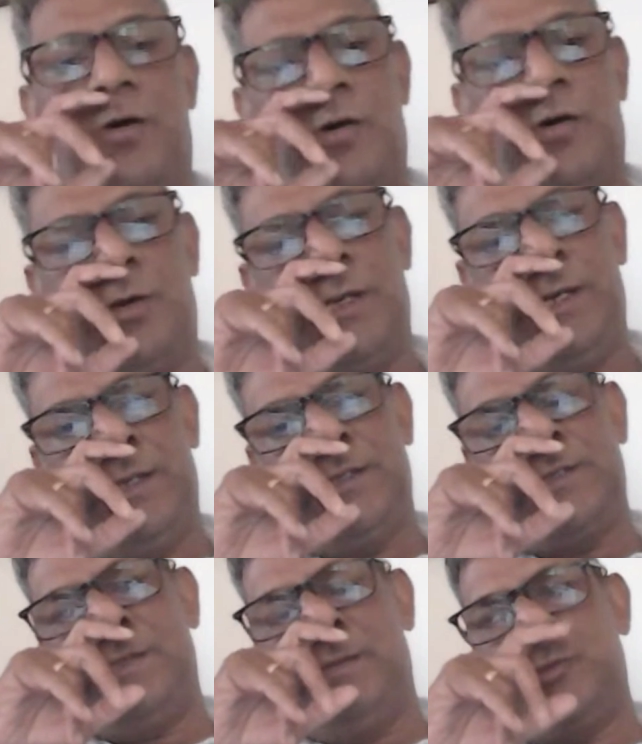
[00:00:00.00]
Or
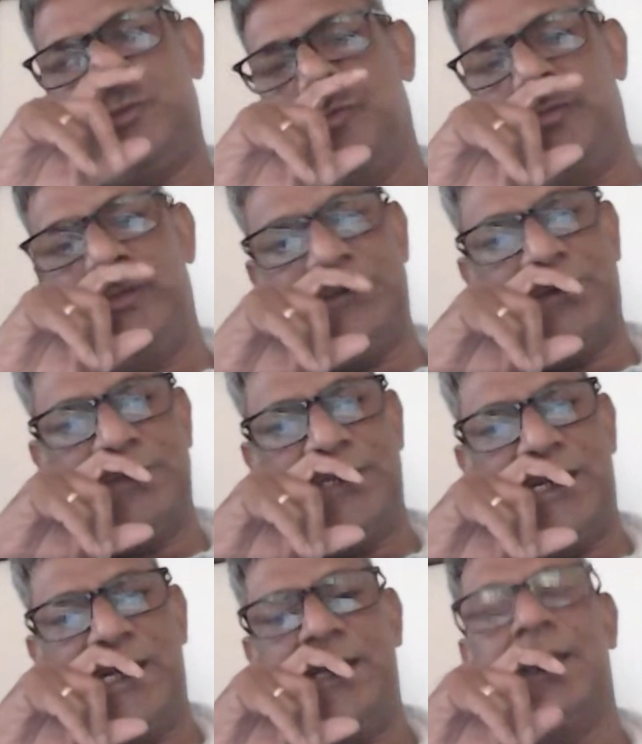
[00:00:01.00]
another exclamation would be
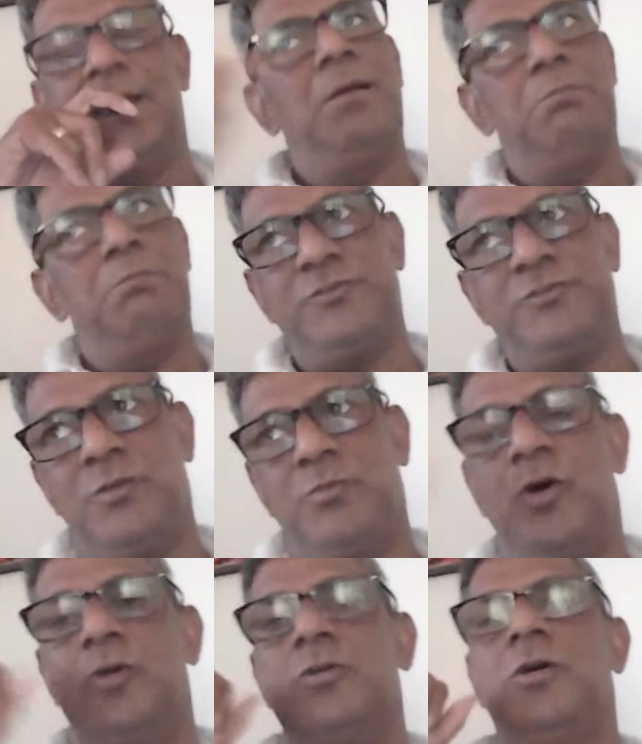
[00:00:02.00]
something like best of
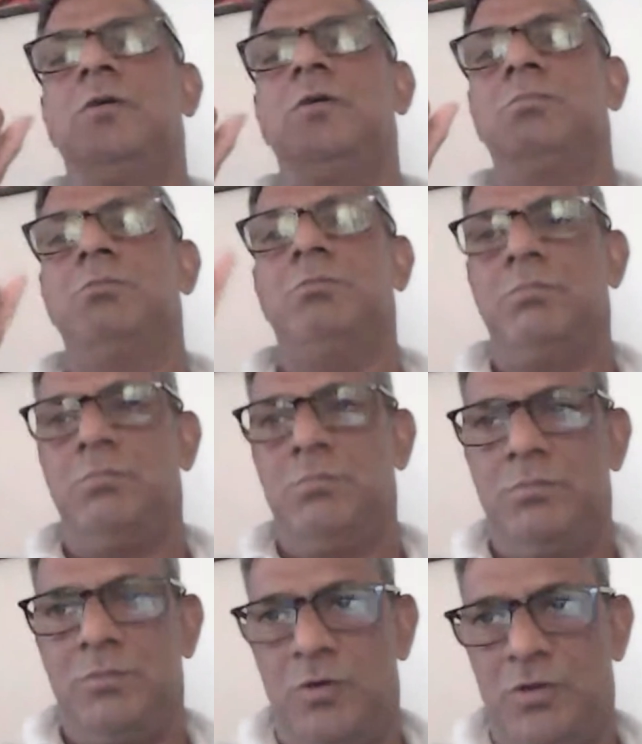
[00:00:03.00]
luck.
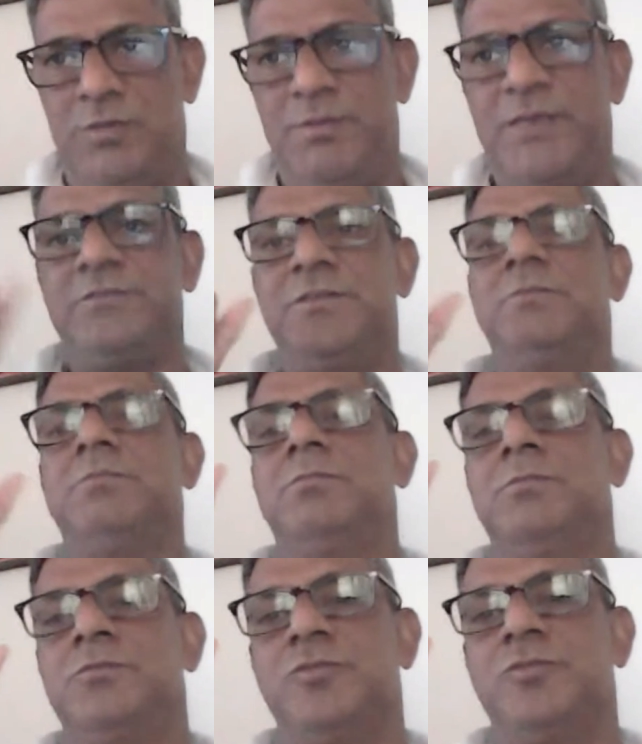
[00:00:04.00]
All the best.
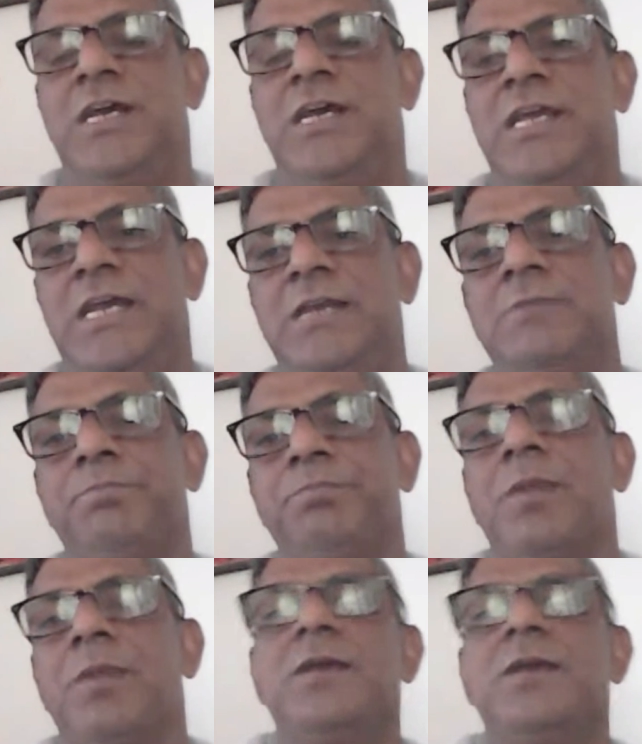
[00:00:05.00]
So there again,
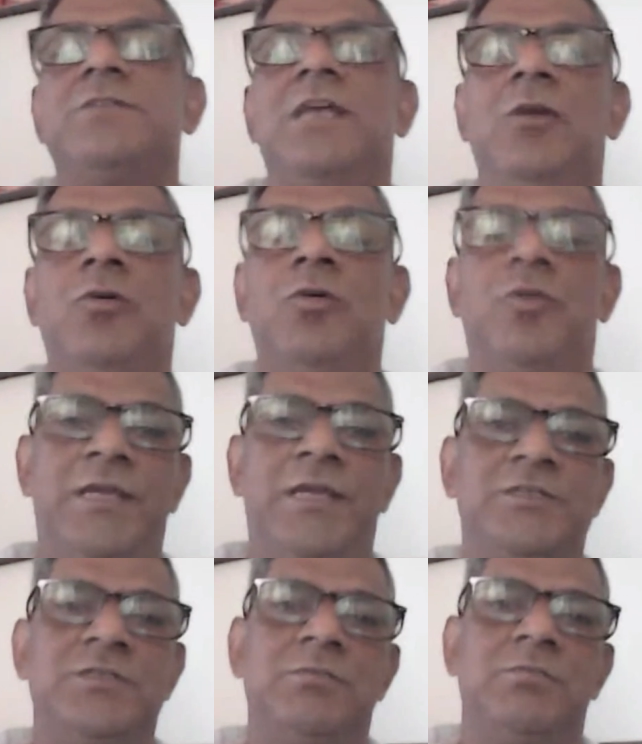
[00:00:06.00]
it's a low
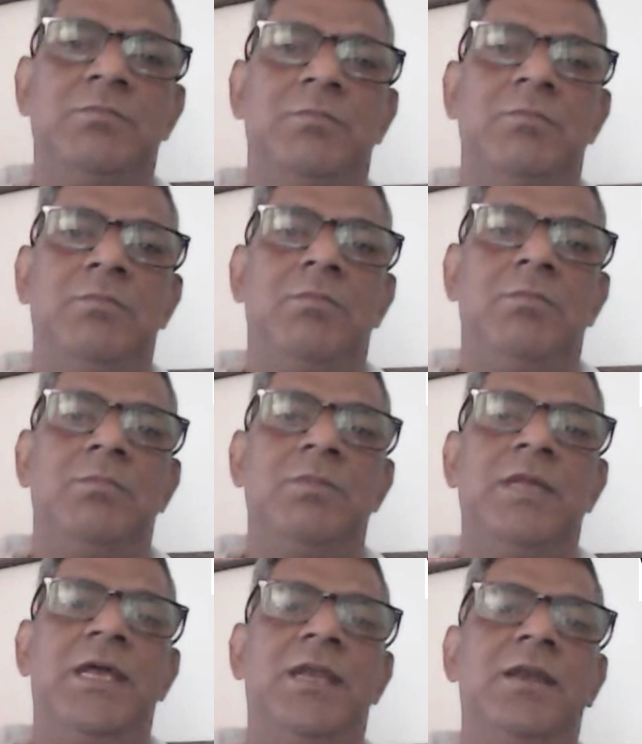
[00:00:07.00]
rise.
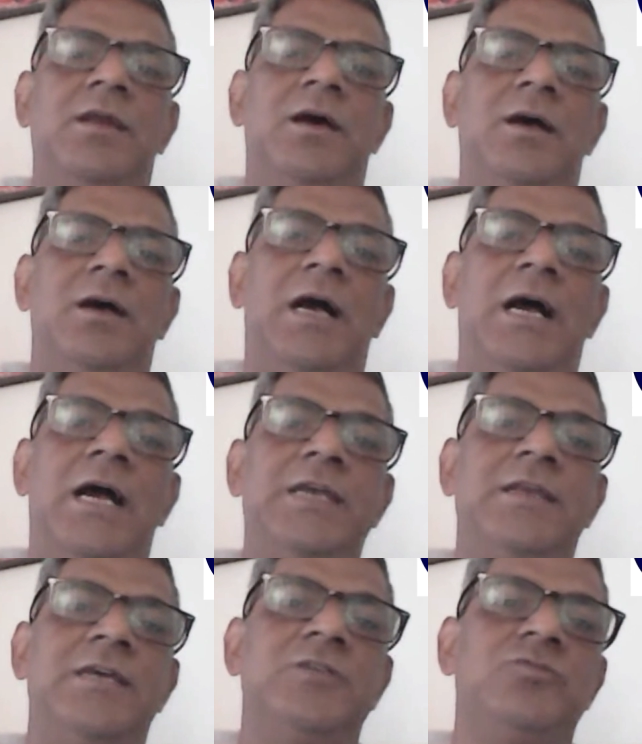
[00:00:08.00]
Then
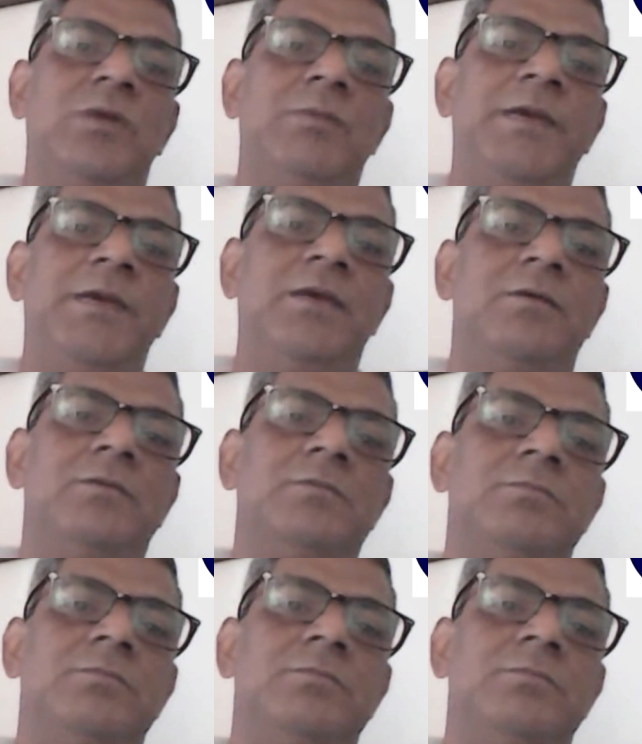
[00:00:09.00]
high rise will be